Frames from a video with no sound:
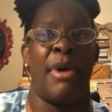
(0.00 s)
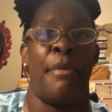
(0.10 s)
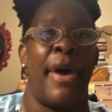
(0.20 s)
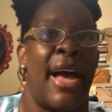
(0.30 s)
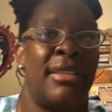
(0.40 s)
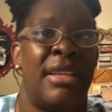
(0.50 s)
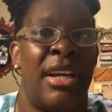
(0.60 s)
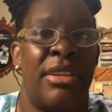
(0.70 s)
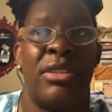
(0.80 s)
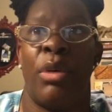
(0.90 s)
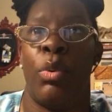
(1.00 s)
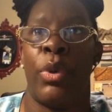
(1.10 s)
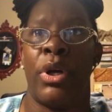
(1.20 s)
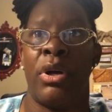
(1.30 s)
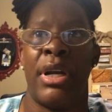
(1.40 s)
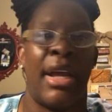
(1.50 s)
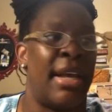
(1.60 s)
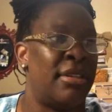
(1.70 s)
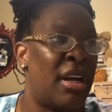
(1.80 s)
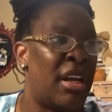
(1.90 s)
Uh, let's talk about passage. So
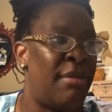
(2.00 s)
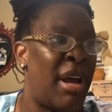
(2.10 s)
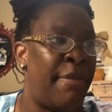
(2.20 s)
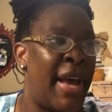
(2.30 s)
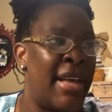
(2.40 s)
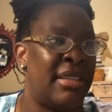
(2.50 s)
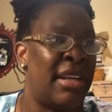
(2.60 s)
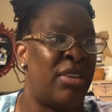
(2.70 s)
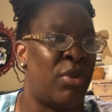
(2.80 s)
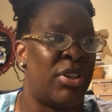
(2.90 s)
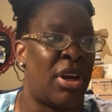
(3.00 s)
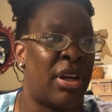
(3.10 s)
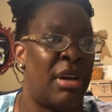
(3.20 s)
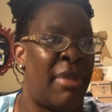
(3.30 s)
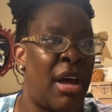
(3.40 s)
when we're going ahead talking about passage,